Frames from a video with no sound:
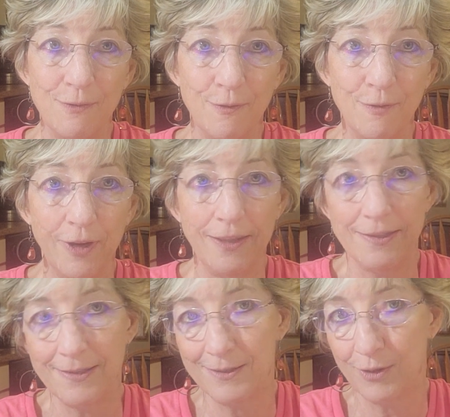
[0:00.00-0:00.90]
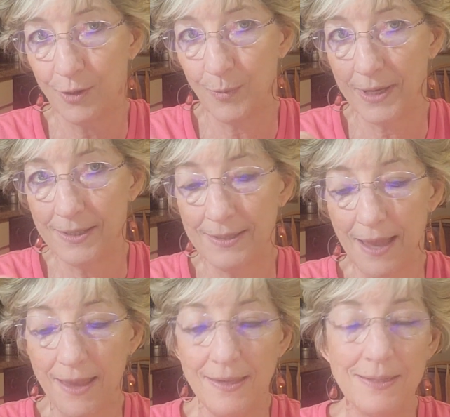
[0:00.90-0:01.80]
for free. This isn't the right
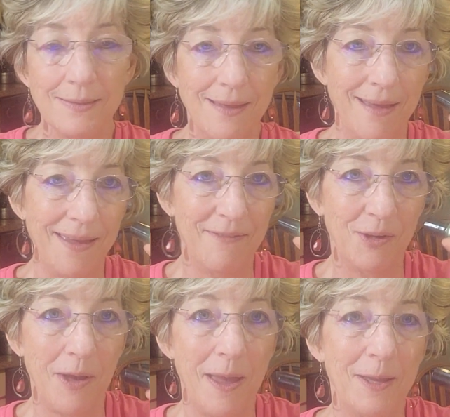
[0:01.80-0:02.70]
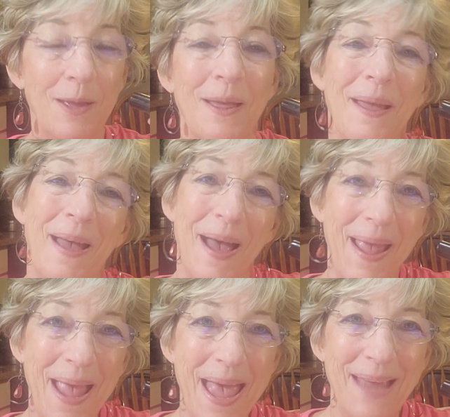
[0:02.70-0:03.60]
size. I
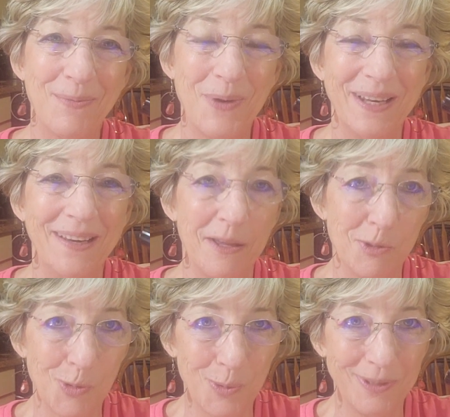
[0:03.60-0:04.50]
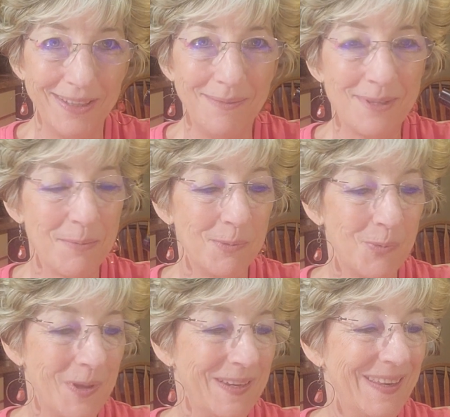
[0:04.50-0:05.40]
had one and I sold it. Someone
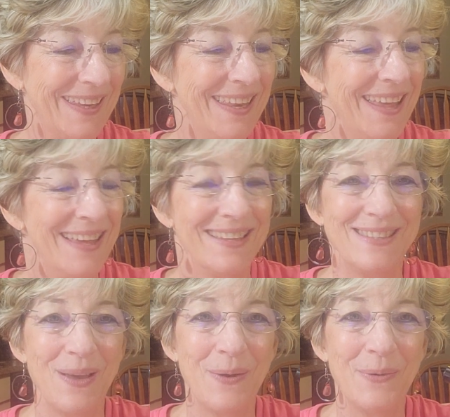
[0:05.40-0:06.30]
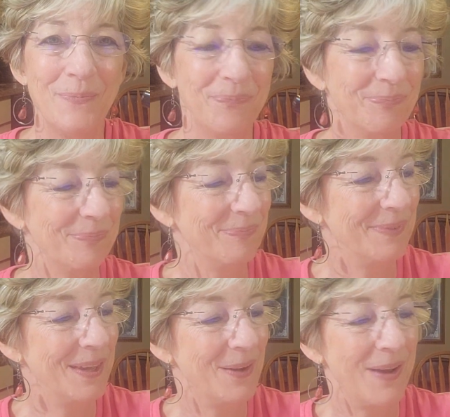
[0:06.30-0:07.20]
wanted it. So
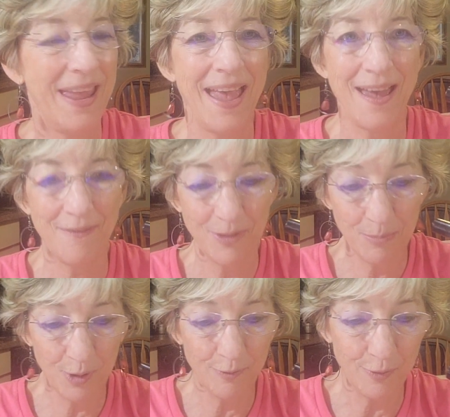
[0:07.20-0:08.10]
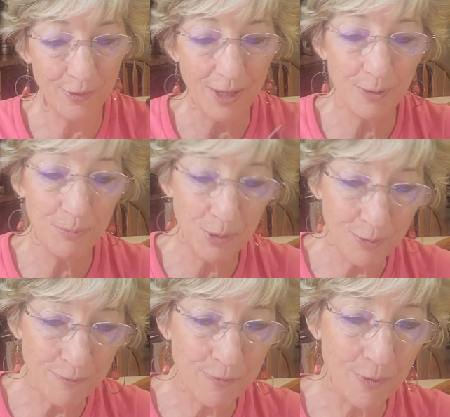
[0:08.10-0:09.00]
here I have the Beautiful. Now the
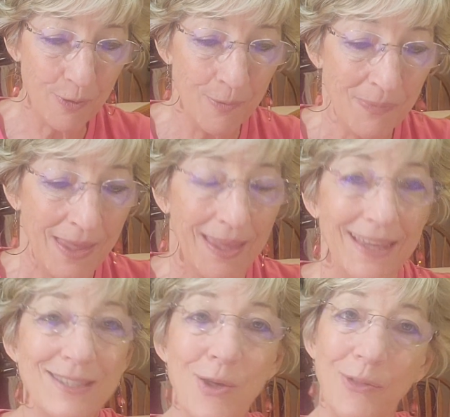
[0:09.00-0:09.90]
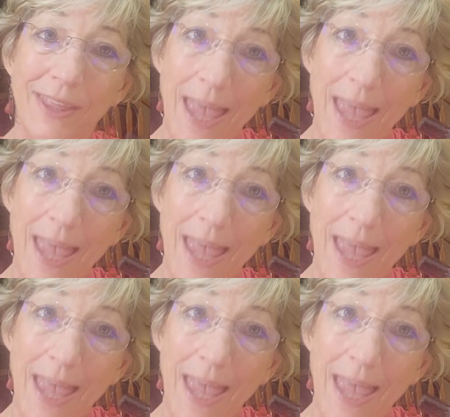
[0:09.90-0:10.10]
Beautiful is called the